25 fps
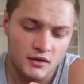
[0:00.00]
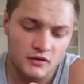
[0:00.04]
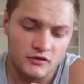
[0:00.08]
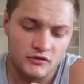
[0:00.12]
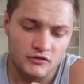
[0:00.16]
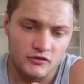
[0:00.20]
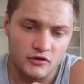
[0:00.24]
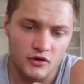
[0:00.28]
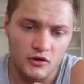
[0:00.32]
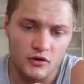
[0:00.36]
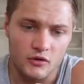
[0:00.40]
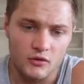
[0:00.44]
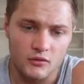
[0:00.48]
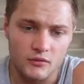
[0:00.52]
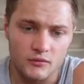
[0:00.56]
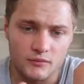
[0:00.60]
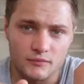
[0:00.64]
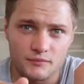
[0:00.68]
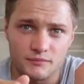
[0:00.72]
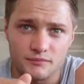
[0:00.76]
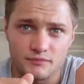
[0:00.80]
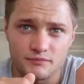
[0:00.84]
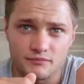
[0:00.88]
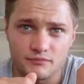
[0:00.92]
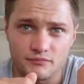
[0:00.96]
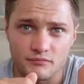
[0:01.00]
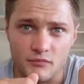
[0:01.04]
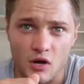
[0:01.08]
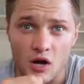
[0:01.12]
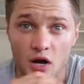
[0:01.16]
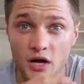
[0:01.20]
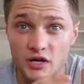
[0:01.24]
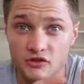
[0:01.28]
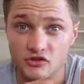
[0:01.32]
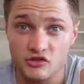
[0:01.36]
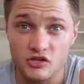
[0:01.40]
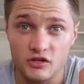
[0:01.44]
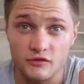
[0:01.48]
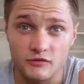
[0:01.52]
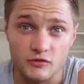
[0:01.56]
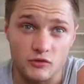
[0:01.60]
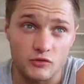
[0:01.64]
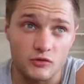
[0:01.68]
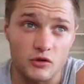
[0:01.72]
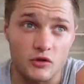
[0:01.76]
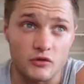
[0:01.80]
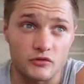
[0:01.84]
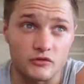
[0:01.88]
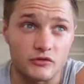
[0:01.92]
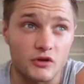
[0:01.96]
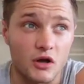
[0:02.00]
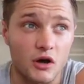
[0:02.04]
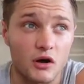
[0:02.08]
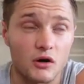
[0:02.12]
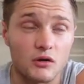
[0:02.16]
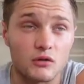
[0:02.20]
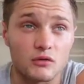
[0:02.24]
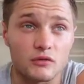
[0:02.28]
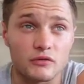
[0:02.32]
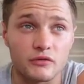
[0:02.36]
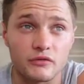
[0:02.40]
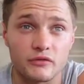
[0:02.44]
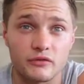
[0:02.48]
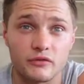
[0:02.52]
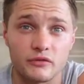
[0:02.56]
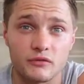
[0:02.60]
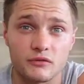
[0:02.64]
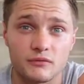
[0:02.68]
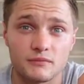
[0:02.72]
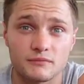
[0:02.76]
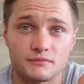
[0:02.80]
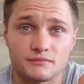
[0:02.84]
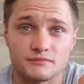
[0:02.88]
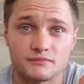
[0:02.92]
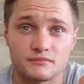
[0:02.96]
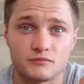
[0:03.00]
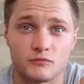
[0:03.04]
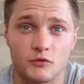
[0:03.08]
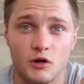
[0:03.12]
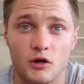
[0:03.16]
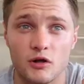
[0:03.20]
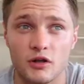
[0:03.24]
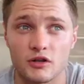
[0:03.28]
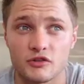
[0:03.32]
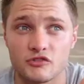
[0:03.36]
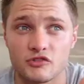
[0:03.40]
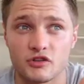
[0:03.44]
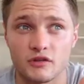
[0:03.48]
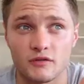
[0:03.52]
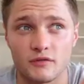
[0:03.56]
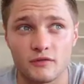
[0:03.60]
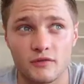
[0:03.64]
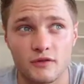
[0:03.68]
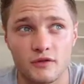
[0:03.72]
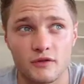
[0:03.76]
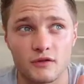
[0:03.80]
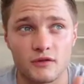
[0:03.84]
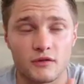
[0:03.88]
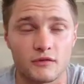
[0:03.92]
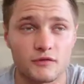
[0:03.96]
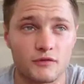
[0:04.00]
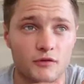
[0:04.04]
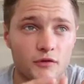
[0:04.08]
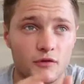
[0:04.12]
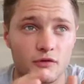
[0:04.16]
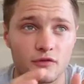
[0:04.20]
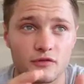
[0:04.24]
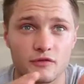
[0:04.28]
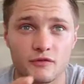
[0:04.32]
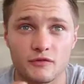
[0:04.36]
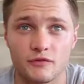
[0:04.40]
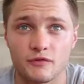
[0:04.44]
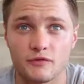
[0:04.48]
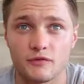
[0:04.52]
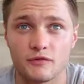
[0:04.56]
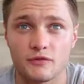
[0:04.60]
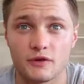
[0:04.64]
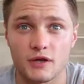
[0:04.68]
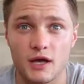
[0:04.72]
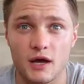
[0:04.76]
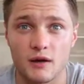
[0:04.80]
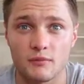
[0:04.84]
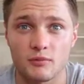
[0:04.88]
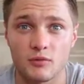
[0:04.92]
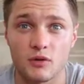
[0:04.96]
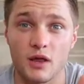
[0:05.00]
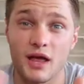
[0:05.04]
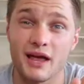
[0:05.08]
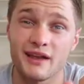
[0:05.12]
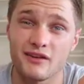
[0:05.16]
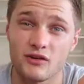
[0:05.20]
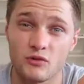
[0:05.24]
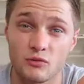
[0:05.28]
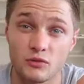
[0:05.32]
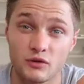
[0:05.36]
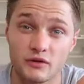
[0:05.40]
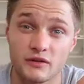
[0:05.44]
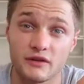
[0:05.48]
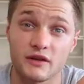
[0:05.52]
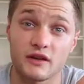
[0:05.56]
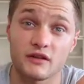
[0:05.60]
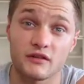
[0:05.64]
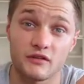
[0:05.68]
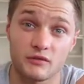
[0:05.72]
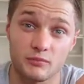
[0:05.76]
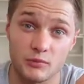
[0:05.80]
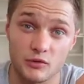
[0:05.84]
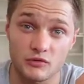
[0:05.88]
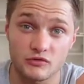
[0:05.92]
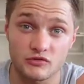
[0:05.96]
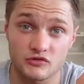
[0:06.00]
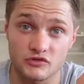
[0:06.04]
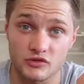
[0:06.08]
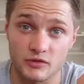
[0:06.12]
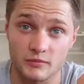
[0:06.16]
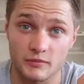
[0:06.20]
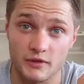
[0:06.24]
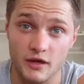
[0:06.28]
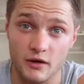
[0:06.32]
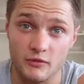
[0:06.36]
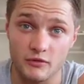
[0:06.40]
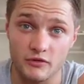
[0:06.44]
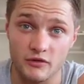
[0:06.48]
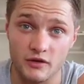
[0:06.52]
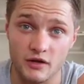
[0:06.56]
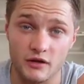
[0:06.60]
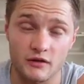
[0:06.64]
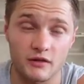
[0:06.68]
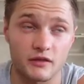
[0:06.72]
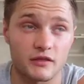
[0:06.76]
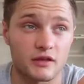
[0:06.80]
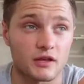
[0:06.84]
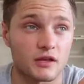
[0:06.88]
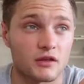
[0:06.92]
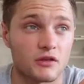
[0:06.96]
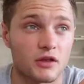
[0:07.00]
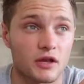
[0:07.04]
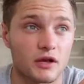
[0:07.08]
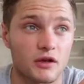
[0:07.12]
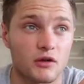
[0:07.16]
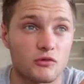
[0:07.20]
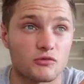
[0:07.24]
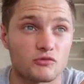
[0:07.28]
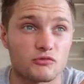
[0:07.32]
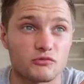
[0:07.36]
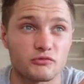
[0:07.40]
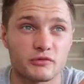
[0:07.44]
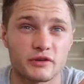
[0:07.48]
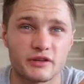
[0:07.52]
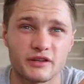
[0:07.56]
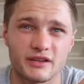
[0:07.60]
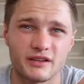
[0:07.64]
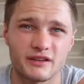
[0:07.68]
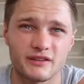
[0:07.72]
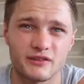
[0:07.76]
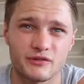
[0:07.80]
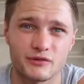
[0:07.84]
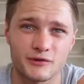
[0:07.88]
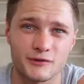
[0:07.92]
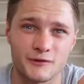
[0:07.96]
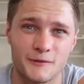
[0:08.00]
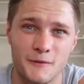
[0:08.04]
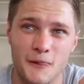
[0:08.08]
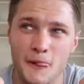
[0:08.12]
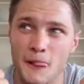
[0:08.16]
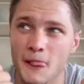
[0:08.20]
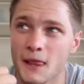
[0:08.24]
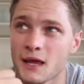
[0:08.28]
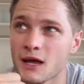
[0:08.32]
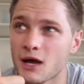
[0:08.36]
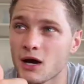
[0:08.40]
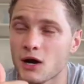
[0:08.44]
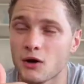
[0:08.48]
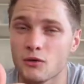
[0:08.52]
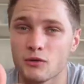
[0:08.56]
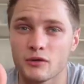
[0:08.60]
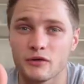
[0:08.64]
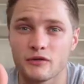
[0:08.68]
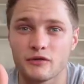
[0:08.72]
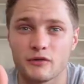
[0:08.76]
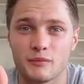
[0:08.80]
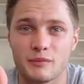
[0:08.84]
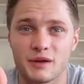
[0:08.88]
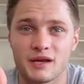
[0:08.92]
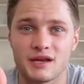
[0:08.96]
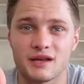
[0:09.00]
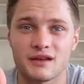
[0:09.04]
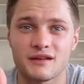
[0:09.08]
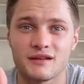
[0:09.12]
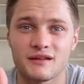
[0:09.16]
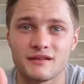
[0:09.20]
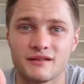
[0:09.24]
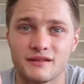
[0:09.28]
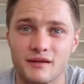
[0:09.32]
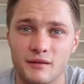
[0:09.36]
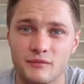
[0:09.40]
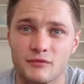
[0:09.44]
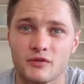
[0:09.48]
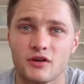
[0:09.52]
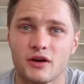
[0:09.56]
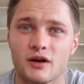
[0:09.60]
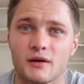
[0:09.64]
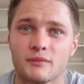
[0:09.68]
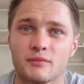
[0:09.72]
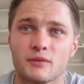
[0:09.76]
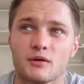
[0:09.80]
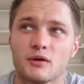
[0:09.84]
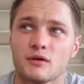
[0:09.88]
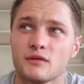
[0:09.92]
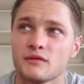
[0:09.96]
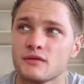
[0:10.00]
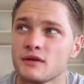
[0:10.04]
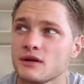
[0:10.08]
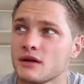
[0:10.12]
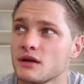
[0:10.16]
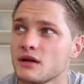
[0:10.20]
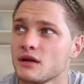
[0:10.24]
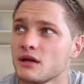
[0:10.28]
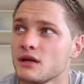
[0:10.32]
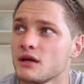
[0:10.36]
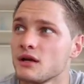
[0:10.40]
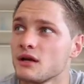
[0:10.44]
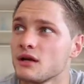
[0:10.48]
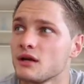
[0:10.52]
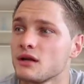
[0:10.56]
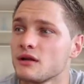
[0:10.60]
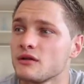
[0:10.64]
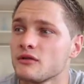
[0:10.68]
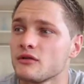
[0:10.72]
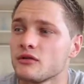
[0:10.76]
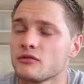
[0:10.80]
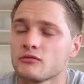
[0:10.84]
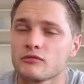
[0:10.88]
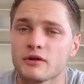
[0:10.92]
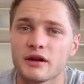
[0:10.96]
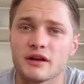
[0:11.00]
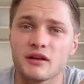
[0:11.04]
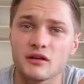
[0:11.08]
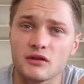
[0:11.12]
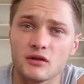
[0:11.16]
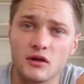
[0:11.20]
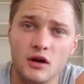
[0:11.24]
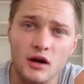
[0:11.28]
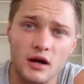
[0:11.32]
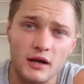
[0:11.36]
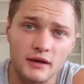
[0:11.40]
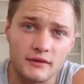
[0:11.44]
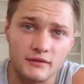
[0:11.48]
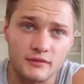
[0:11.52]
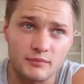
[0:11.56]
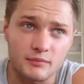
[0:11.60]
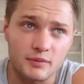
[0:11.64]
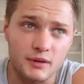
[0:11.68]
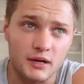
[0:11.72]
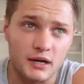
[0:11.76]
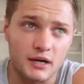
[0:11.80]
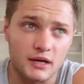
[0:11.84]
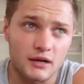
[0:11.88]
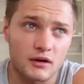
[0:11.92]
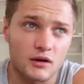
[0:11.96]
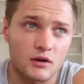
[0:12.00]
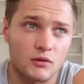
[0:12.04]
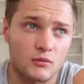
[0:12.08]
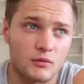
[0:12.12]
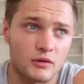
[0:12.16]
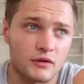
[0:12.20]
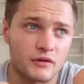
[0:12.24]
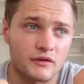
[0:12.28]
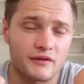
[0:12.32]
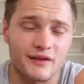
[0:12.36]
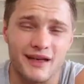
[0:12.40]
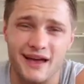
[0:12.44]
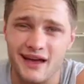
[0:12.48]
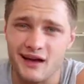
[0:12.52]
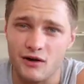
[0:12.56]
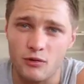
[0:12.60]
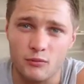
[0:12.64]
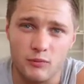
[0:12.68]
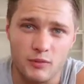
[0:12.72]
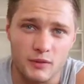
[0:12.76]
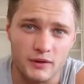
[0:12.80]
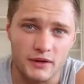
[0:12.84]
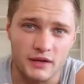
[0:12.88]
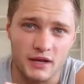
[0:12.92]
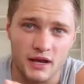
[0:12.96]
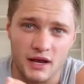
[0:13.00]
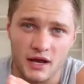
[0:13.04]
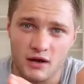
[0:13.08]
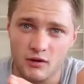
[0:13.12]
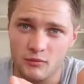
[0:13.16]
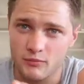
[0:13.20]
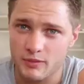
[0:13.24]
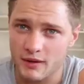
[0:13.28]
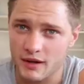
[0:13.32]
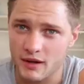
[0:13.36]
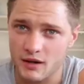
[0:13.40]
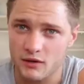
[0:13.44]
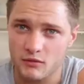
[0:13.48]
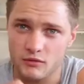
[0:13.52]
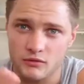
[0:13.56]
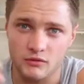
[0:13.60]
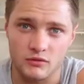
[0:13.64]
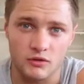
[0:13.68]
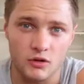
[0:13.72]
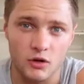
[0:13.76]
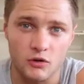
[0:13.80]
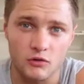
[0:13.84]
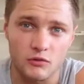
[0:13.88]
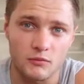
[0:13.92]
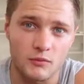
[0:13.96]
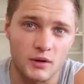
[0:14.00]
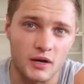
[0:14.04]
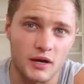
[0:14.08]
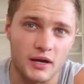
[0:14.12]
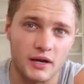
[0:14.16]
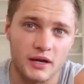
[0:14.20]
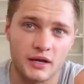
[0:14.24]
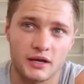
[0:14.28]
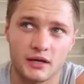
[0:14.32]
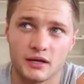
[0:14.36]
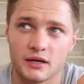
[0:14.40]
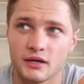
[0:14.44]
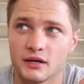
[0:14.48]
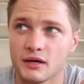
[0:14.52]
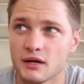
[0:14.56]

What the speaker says: So I achieved all those goals. Well, I achieved the first couple, and I wanted to get a sponsorship. That was the other thing. Like I was really into, I wanted to be in some type of, not recognized, but I wanted to help out and lower my